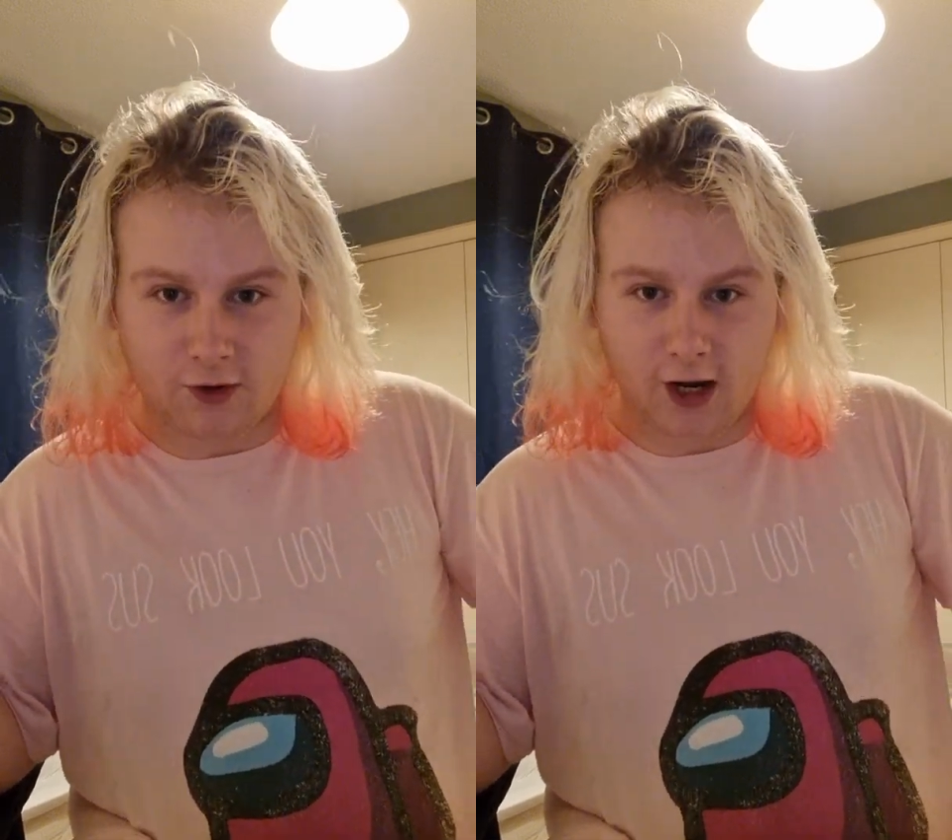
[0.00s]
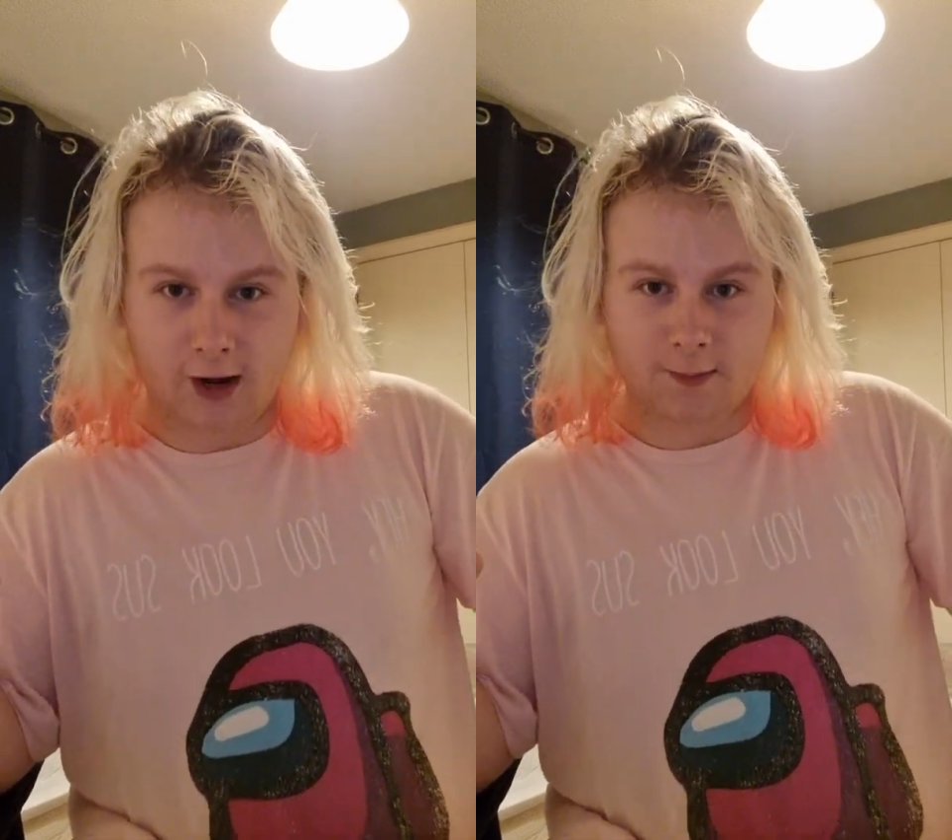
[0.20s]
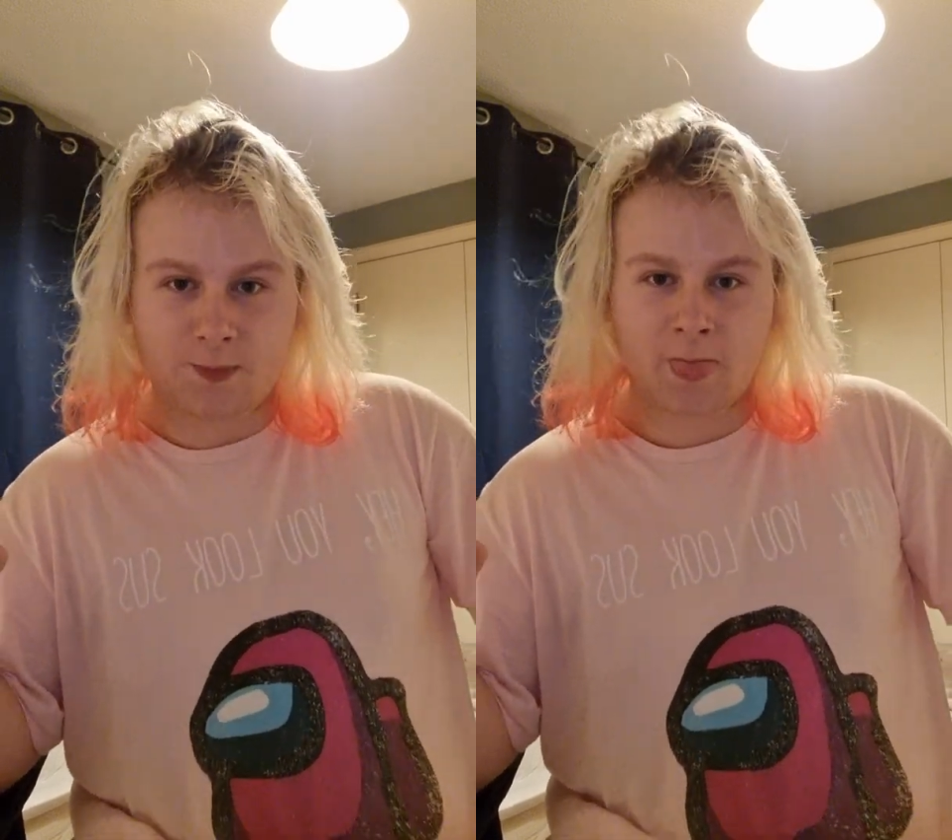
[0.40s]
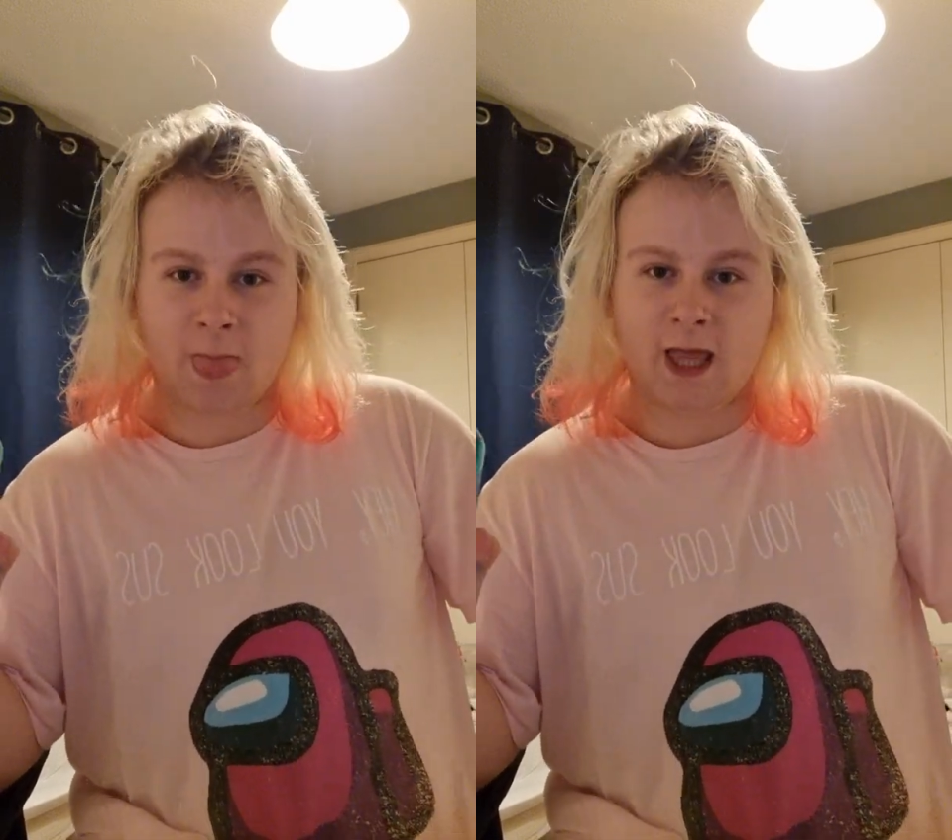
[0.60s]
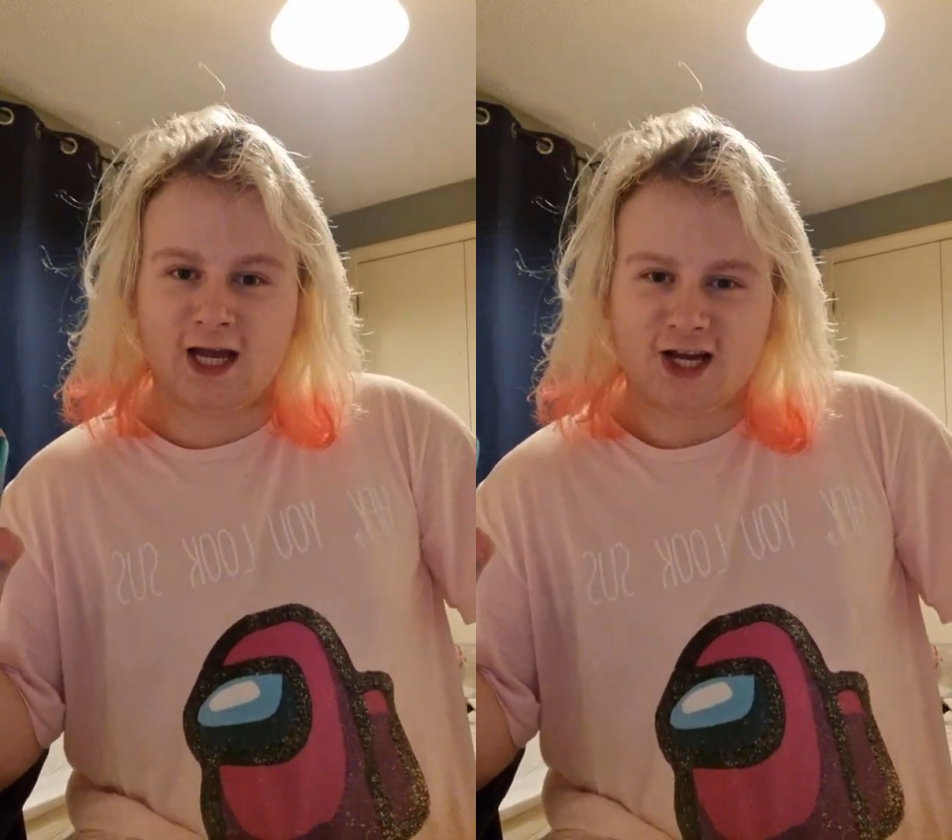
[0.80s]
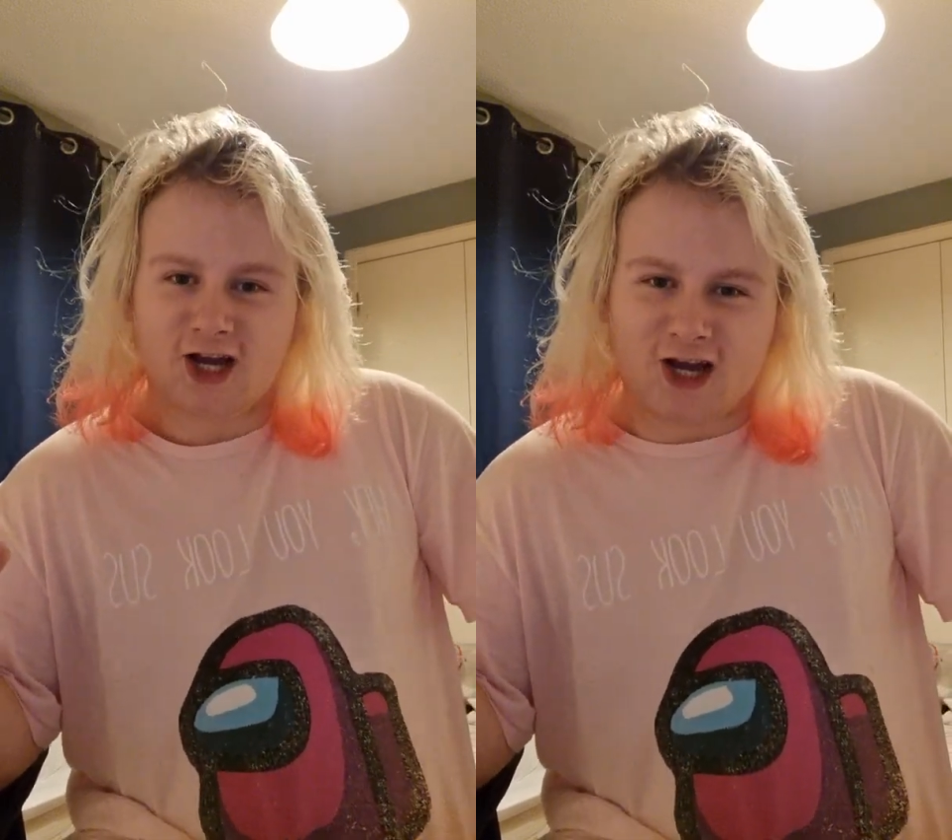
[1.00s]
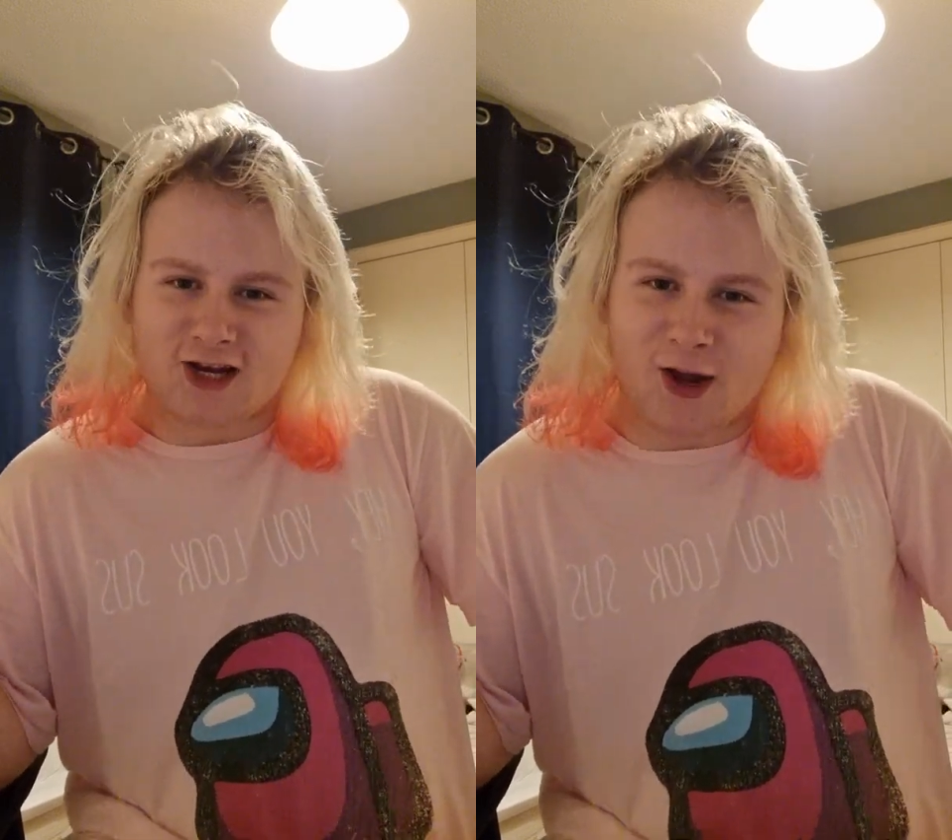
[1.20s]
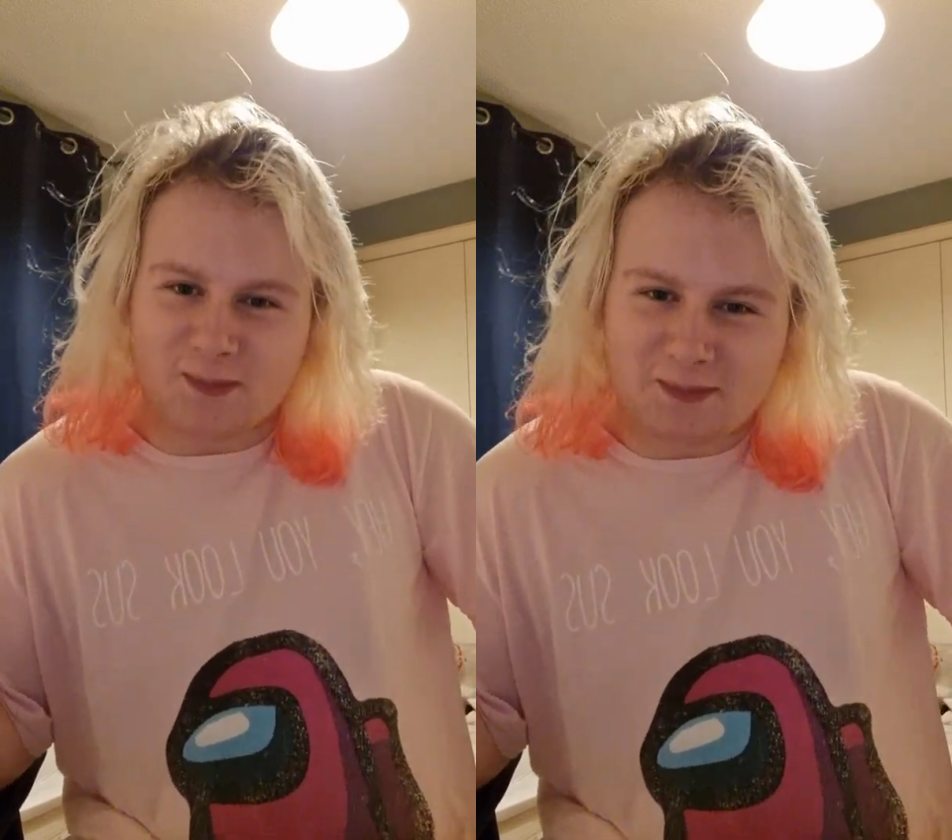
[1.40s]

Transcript: alright? Now,